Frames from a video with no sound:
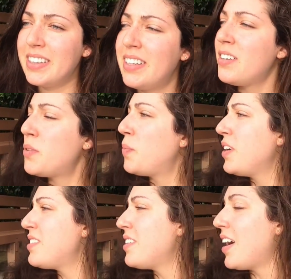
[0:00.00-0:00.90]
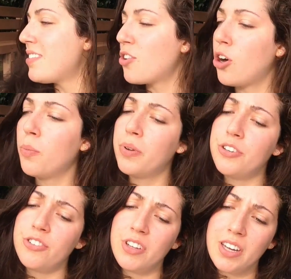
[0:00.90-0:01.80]
this person has
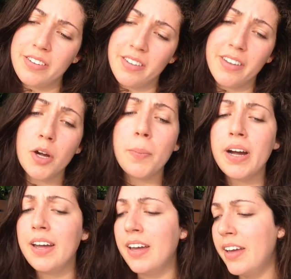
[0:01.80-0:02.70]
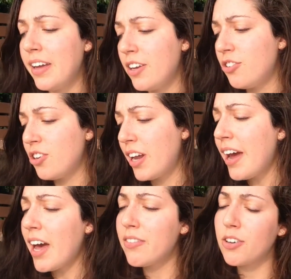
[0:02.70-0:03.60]
accomplished this and they're my age and
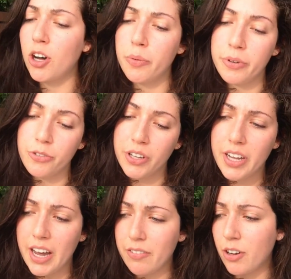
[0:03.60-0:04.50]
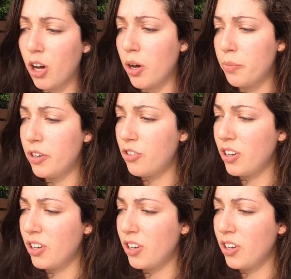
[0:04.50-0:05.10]
I have accomplished what they have accomplished.